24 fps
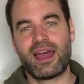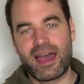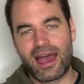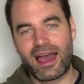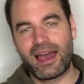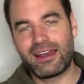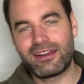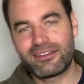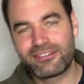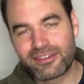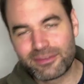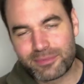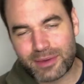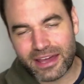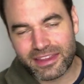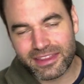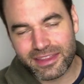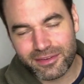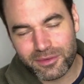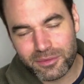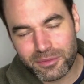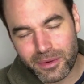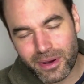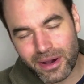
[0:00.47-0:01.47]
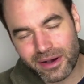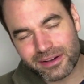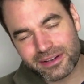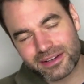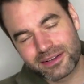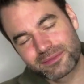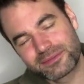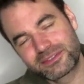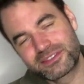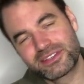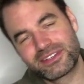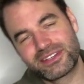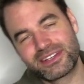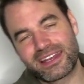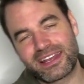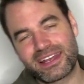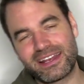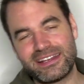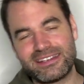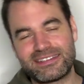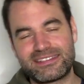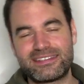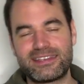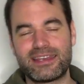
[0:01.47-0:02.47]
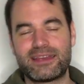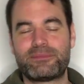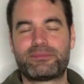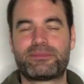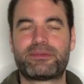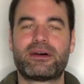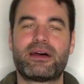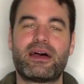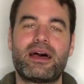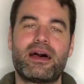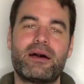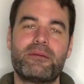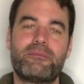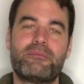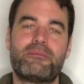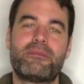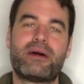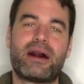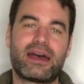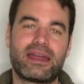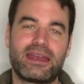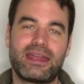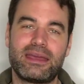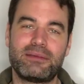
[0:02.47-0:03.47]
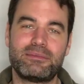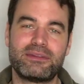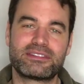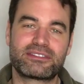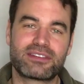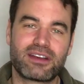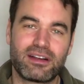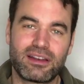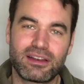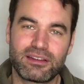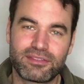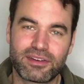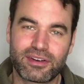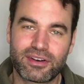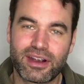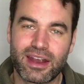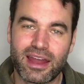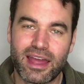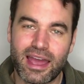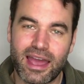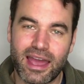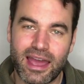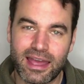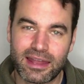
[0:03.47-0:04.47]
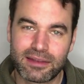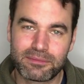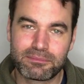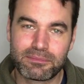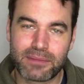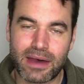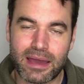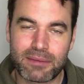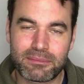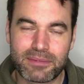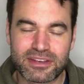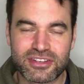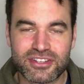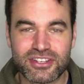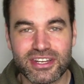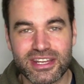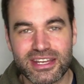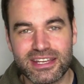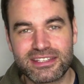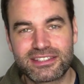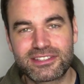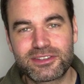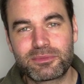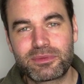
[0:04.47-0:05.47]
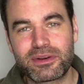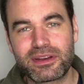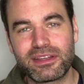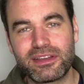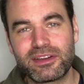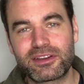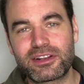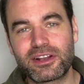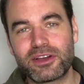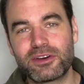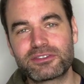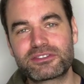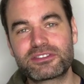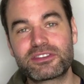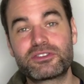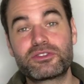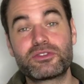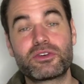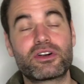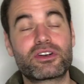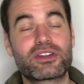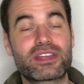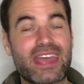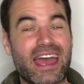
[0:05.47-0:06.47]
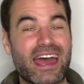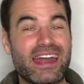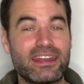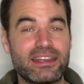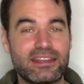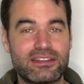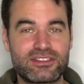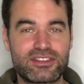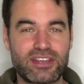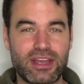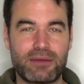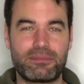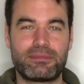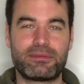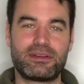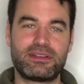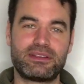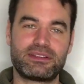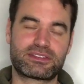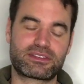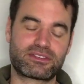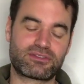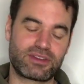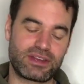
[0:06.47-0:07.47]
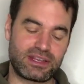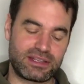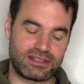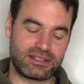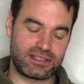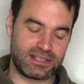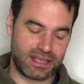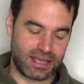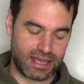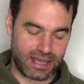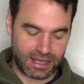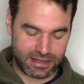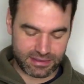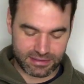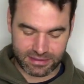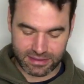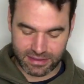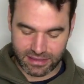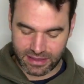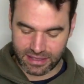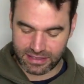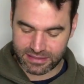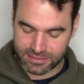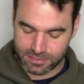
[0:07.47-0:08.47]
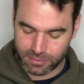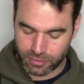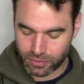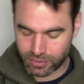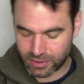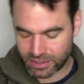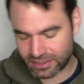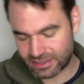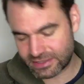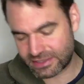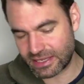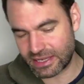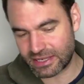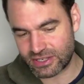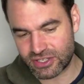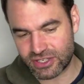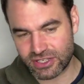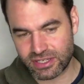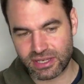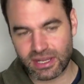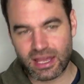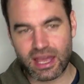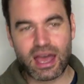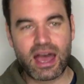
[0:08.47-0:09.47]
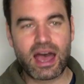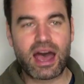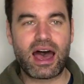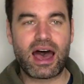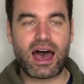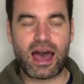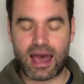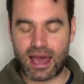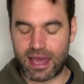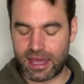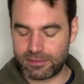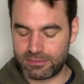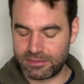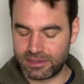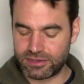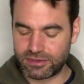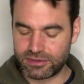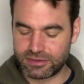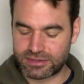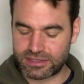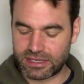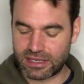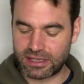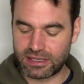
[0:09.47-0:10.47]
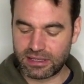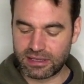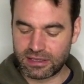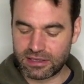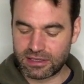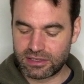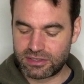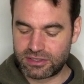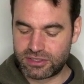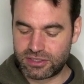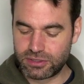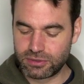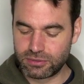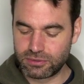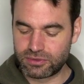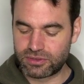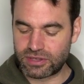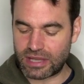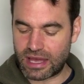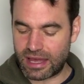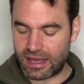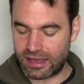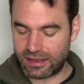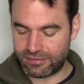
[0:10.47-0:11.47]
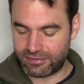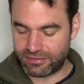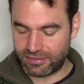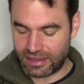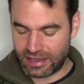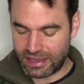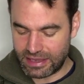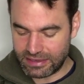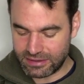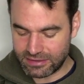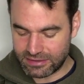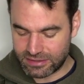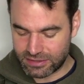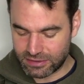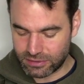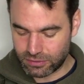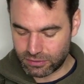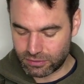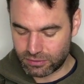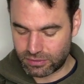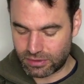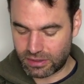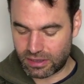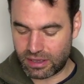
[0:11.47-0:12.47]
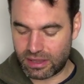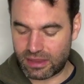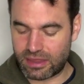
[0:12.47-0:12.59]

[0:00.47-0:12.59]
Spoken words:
Hello, everybody. Welcome to the Daily Sip. My name is Oliver, and my mission is to bring you closer to organic Japanese green tea. And this morning session, I'm using to dive into